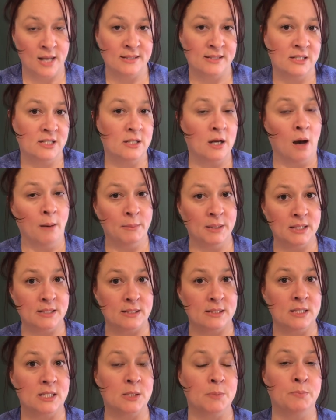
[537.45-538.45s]
as a
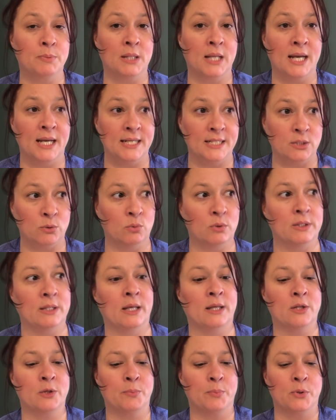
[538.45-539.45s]
dominance display to where
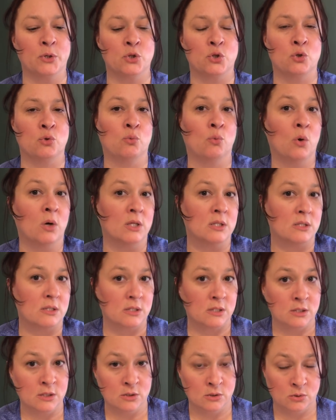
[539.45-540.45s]
the other person
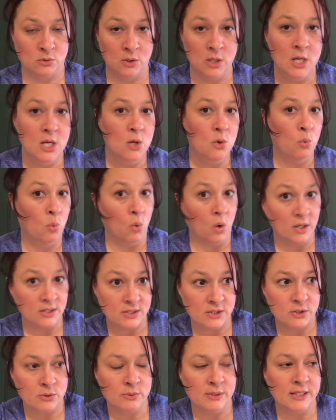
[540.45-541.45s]
wants to
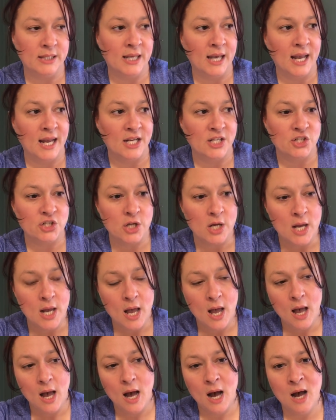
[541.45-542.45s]
wants to engage.
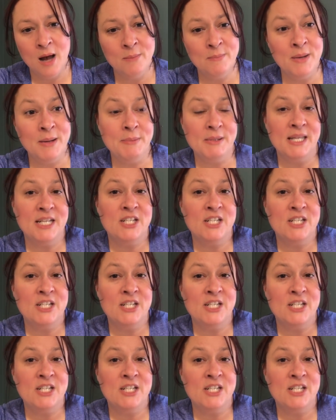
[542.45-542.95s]
Uh, maybe